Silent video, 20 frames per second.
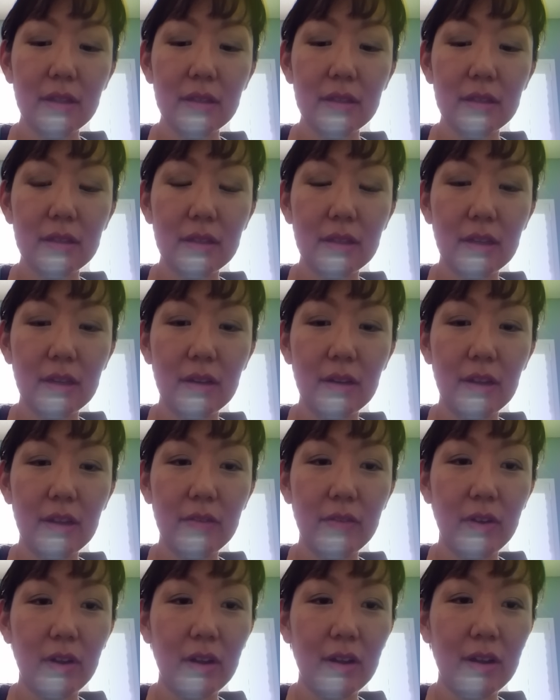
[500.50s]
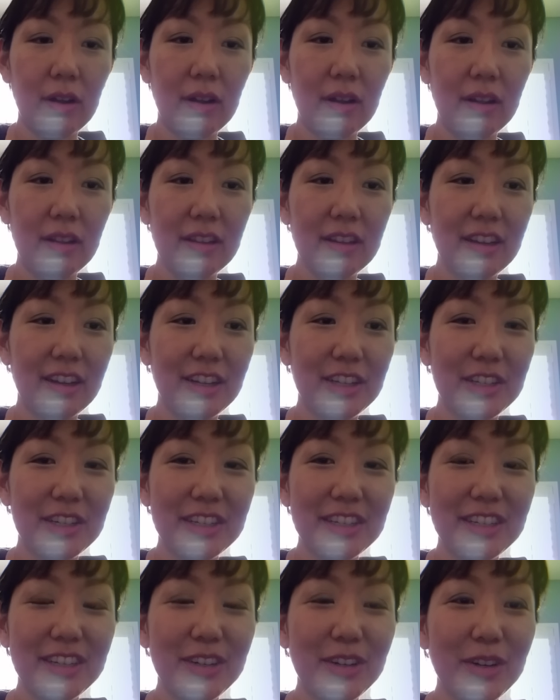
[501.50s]
So now I have all the
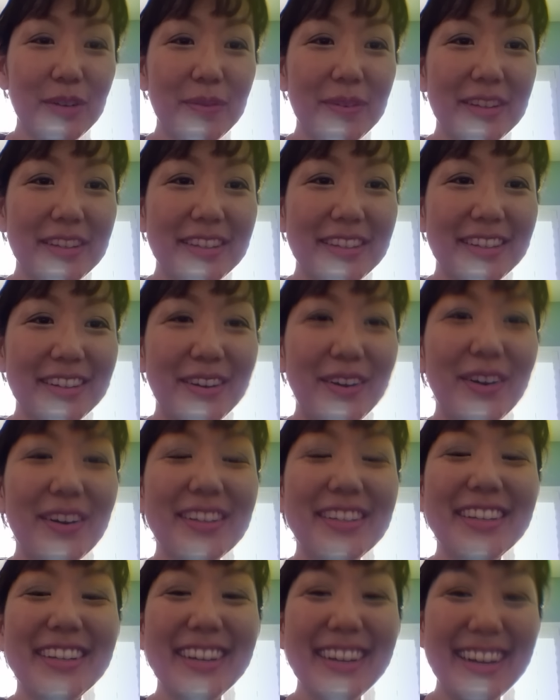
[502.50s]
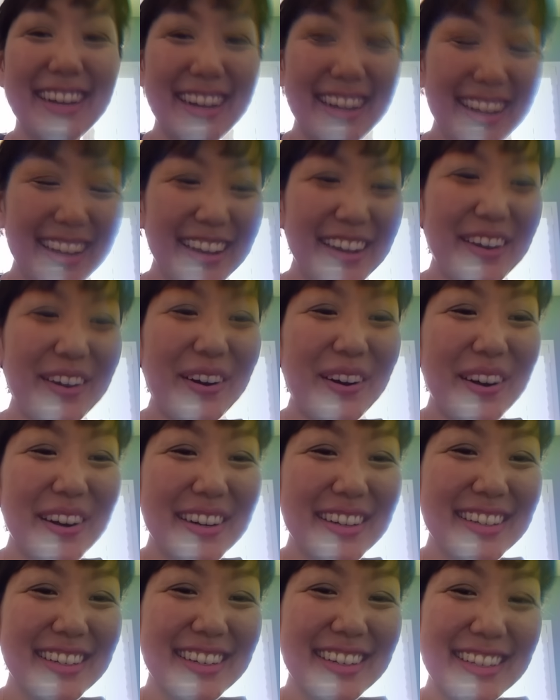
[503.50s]
contracts and agreements and cords
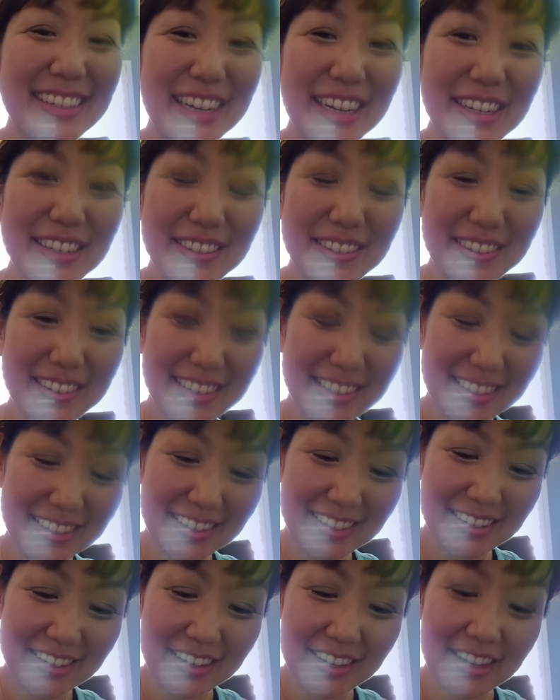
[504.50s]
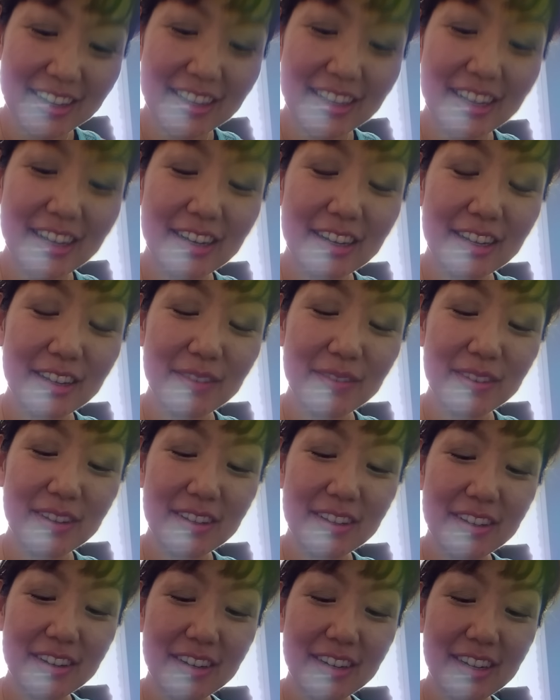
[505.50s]
and attachments that can be
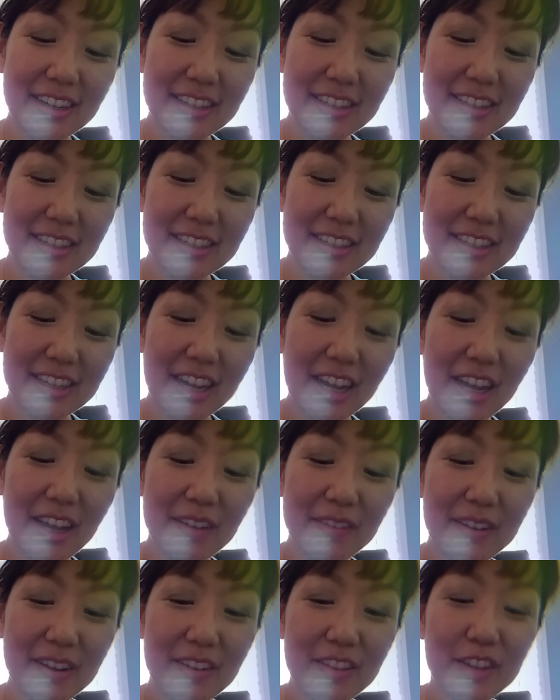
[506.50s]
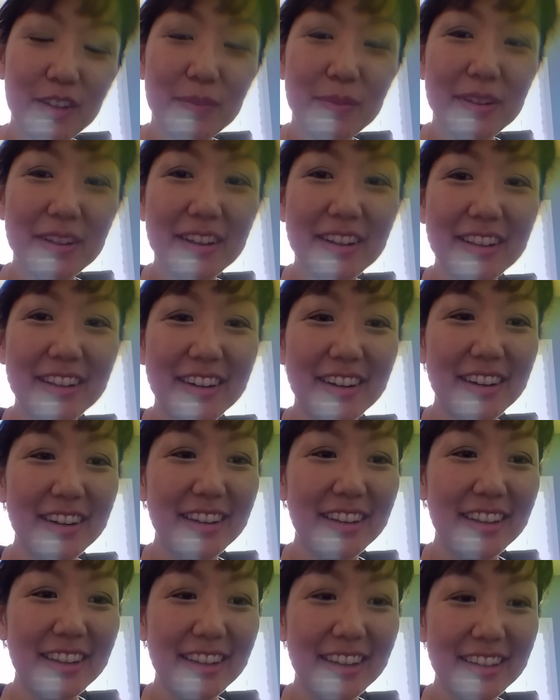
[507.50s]
cleared out this time. Have they been cleared?
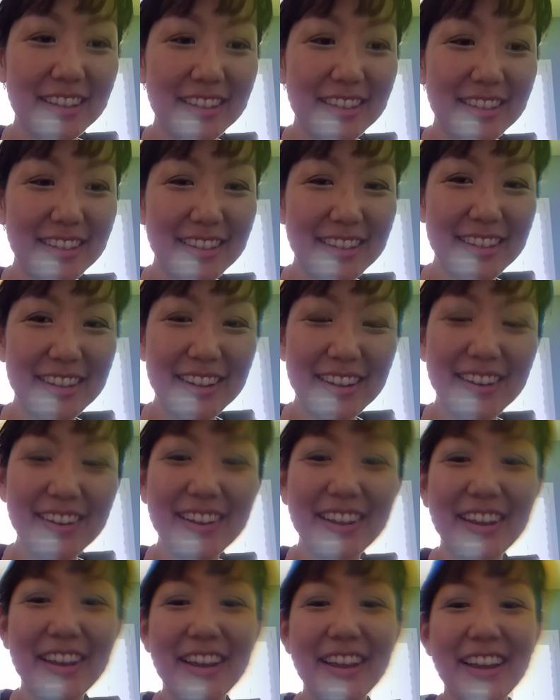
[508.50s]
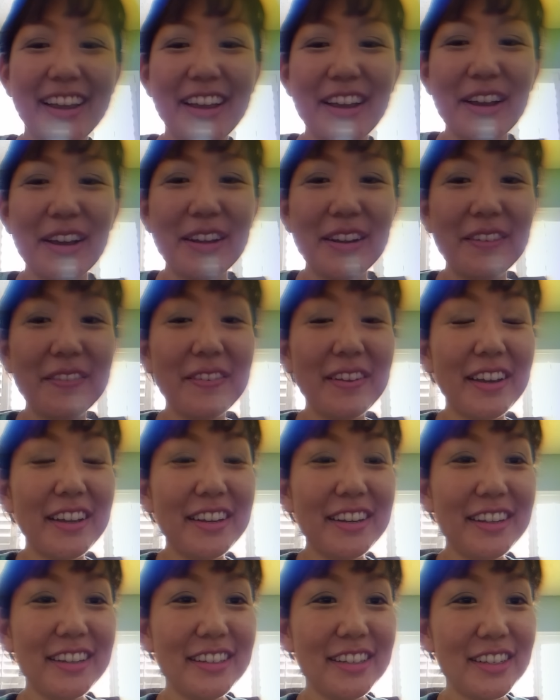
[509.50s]
Yes. Okay. And I'm
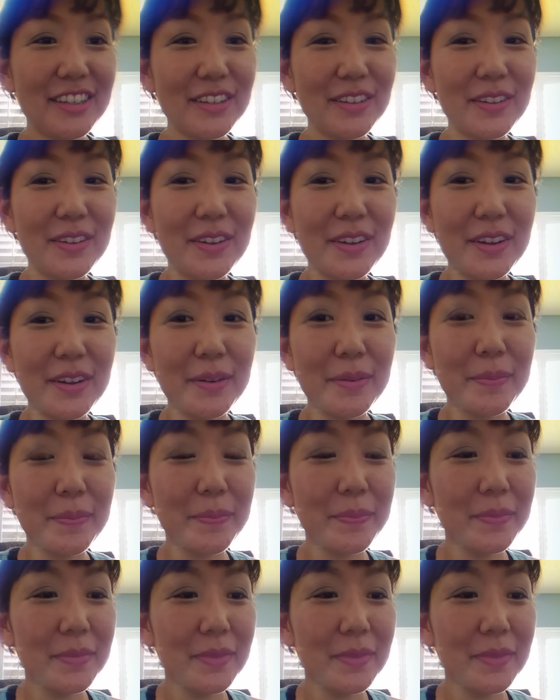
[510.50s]
getting to